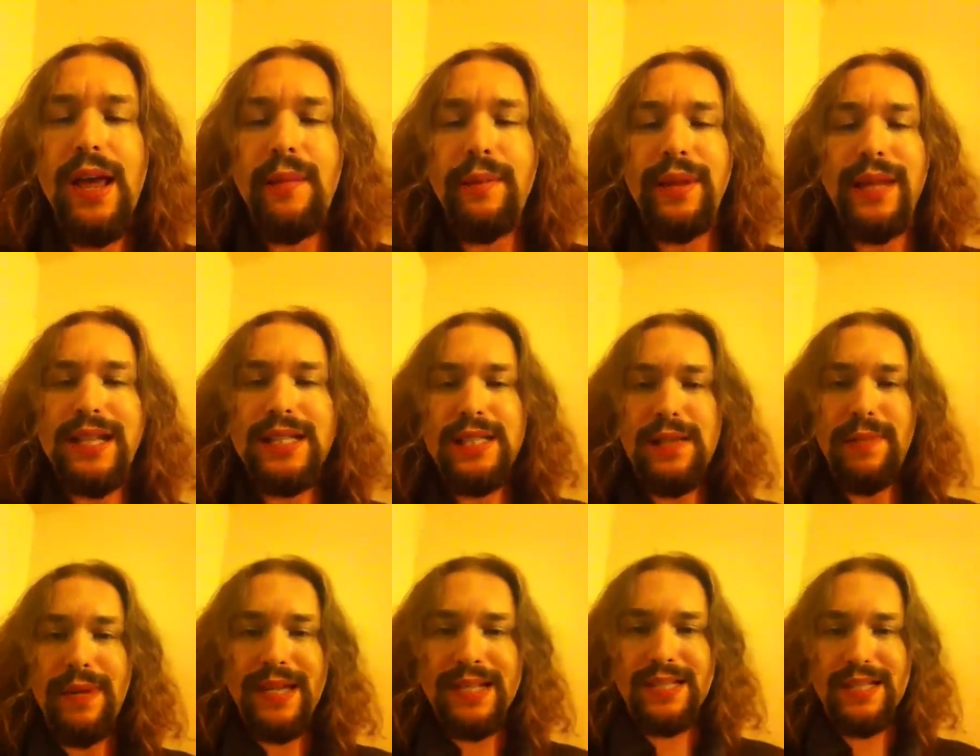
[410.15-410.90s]
But that's
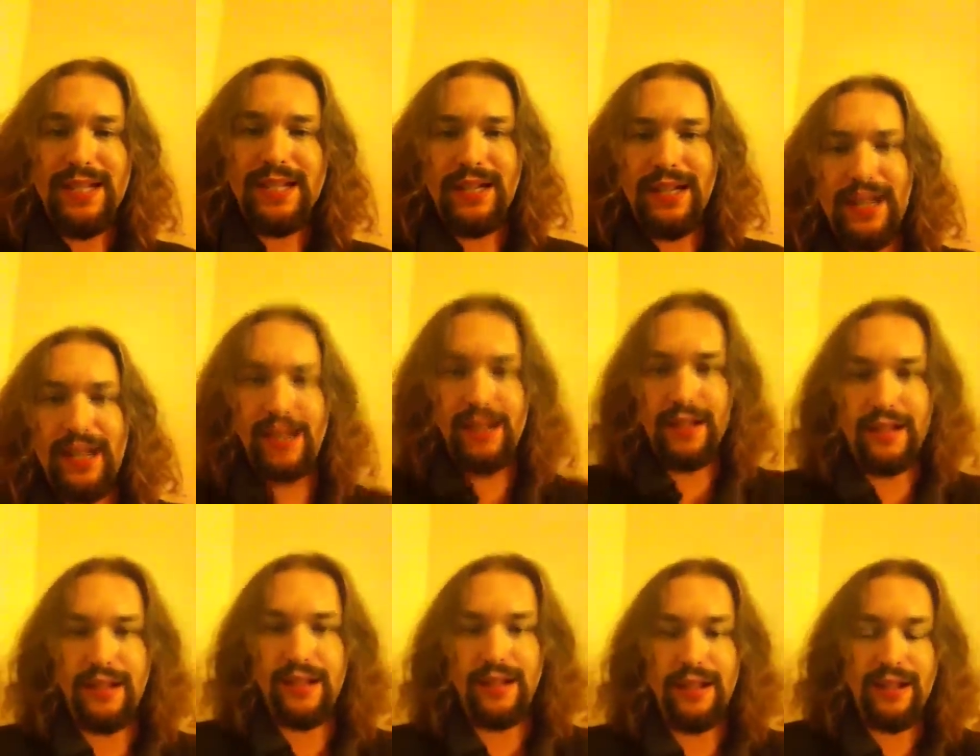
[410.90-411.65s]
a basic uh,
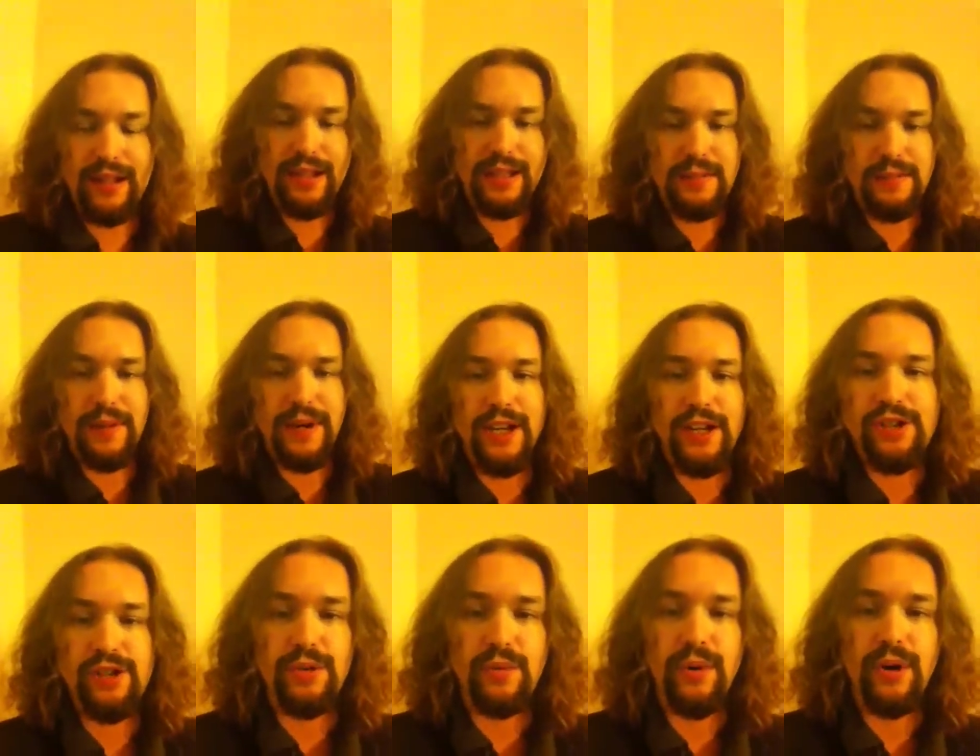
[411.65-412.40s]
uh
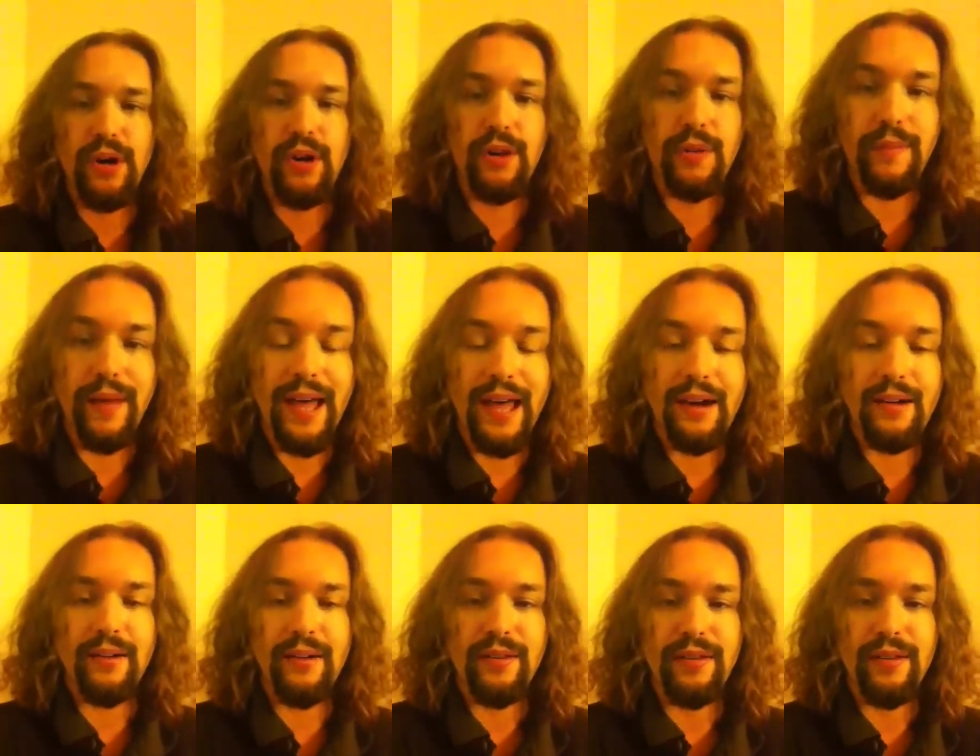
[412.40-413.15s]
explanation of where all the
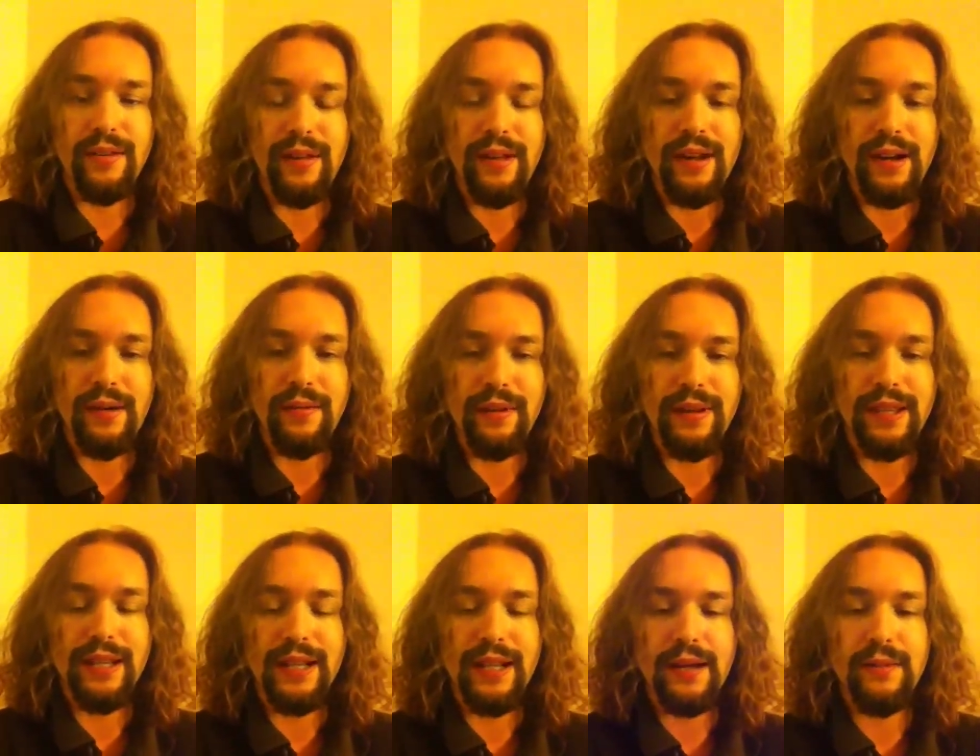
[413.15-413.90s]
matter and, and
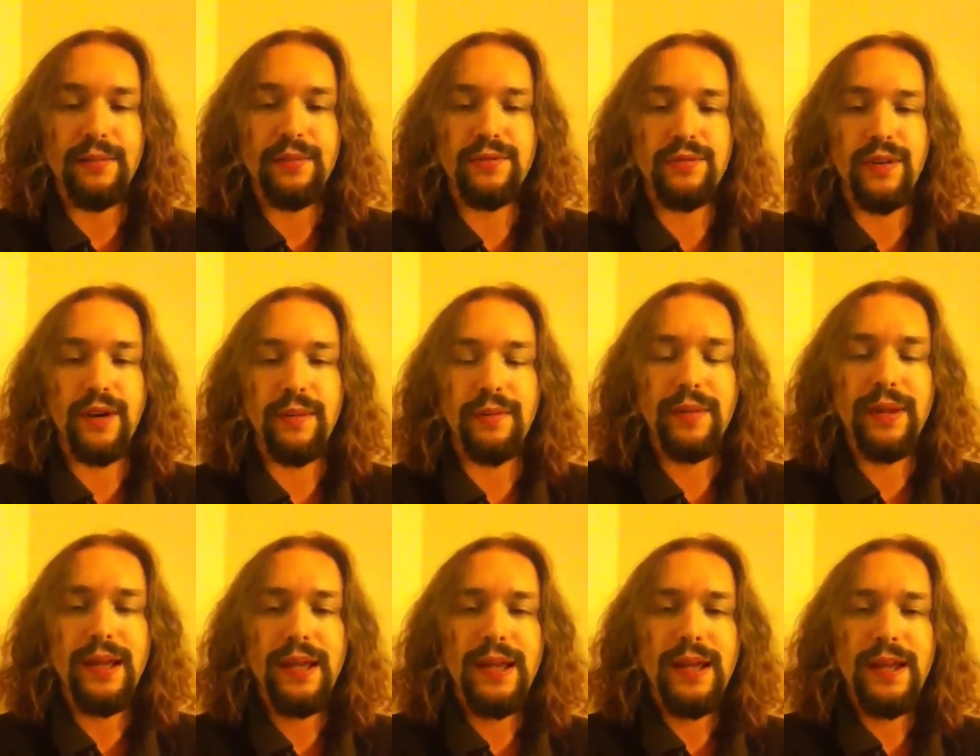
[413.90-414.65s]
everything comes from.